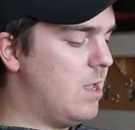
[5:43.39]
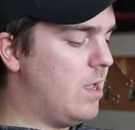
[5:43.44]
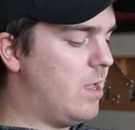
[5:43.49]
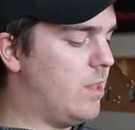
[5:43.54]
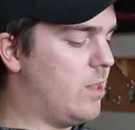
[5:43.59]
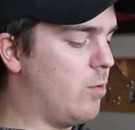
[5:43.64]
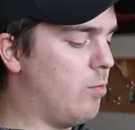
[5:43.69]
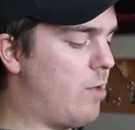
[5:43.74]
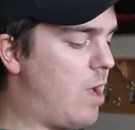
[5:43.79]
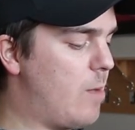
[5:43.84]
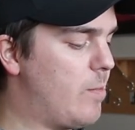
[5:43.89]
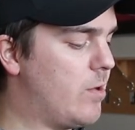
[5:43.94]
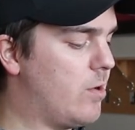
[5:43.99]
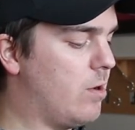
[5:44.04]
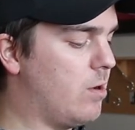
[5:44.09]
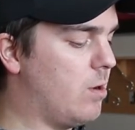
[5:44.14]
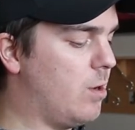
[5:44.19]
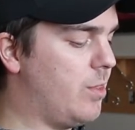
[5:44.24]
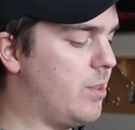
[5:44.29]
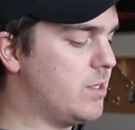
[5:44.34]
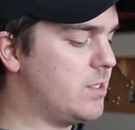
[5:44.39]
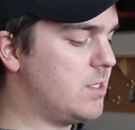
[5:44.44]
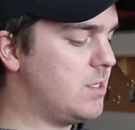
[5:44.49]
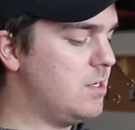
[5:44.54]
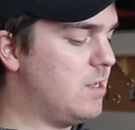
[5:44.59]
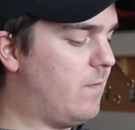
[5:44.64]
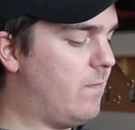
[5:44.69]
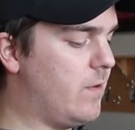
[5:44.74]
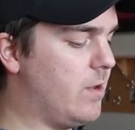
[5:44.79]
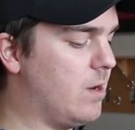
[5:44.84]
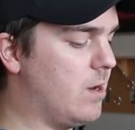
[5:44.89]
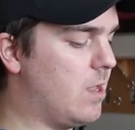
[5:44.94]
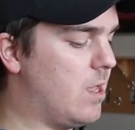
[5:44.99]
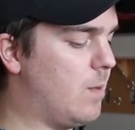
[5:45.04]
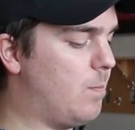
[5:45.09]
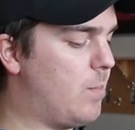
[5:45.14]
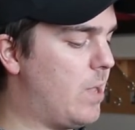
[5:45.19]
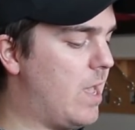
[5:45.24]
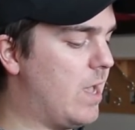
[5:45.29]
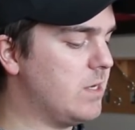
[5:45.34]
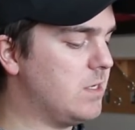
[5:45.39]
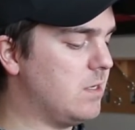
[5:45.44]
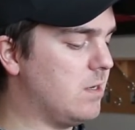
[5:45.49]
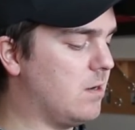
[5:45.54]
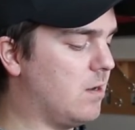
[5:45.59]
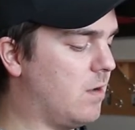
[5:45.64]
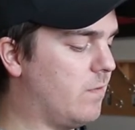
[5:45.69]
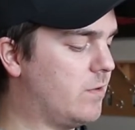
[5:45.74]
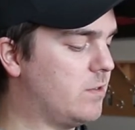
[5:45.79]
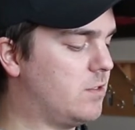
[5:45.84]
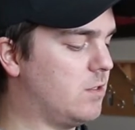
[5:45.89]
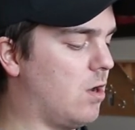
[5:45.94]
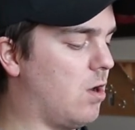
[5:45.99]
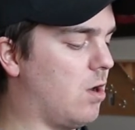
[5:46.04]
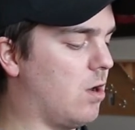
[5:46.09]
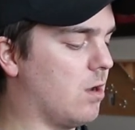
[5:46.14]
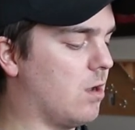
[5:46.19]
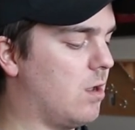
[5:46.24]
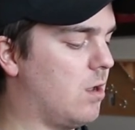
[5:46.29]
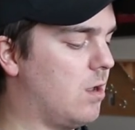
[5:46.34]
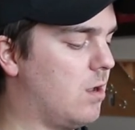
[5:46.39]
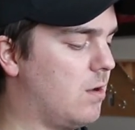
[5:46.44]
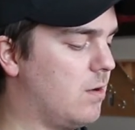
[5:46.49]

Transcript: and the rabbit heard the sniffing and panting of a dog.